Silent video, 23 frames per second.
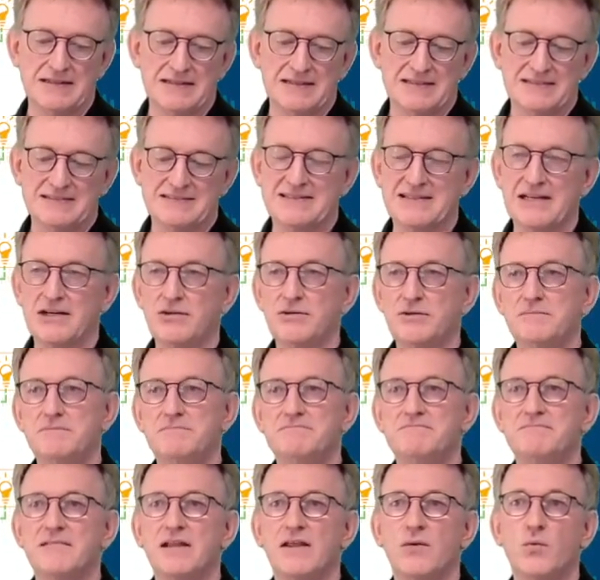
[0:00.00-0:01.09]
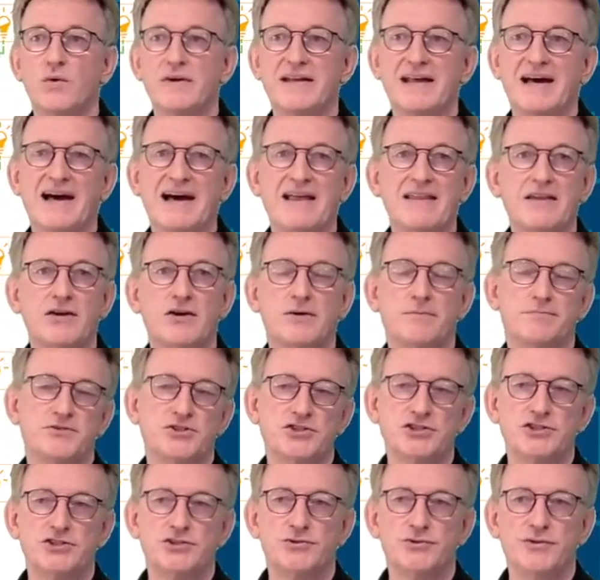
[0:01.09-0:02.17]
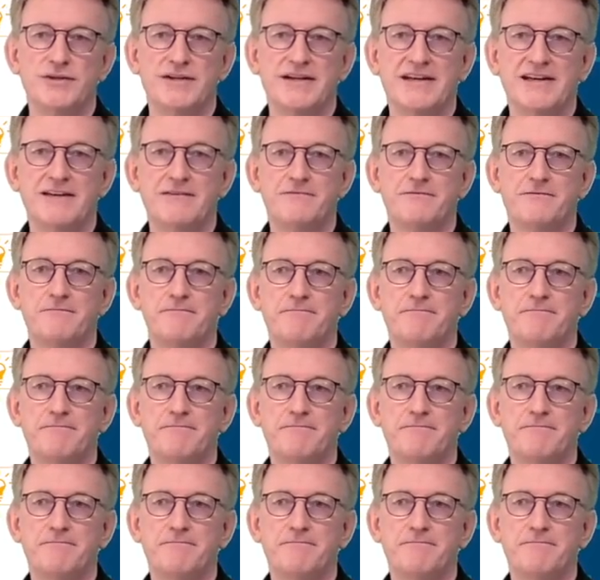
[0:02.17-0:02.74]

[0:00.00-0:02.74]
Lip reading: So what other options do you have?